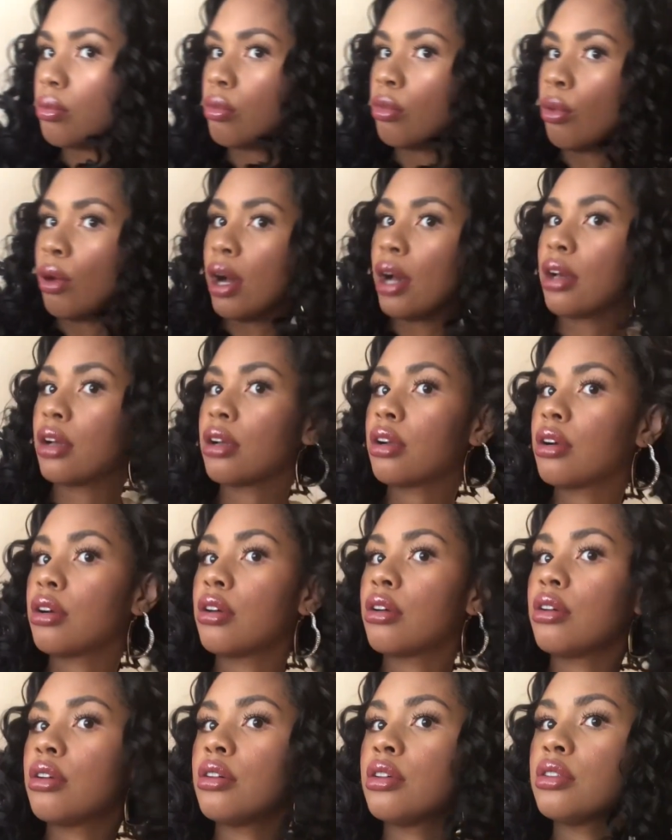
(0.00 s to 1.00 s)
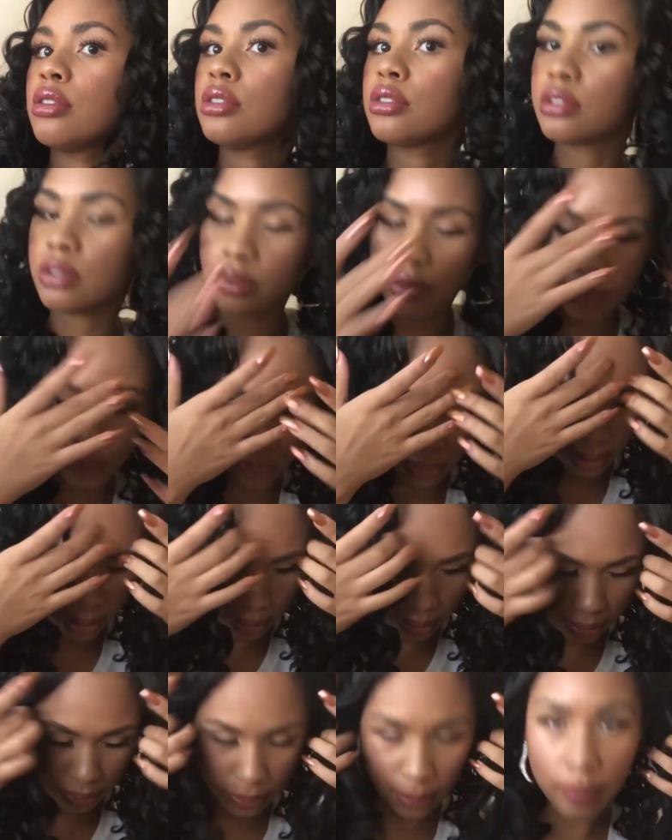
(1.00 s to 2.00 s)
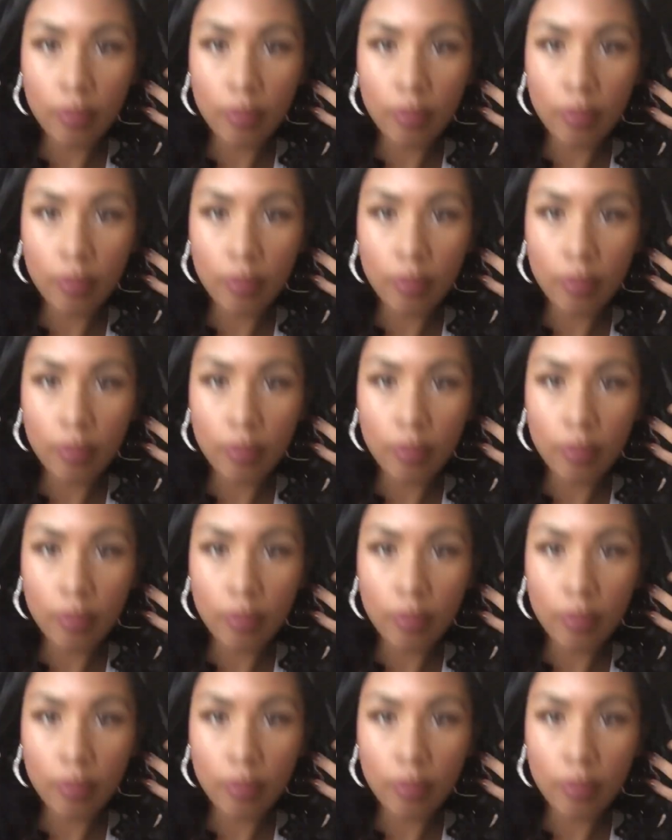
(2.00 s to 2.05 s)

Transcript: wand curls but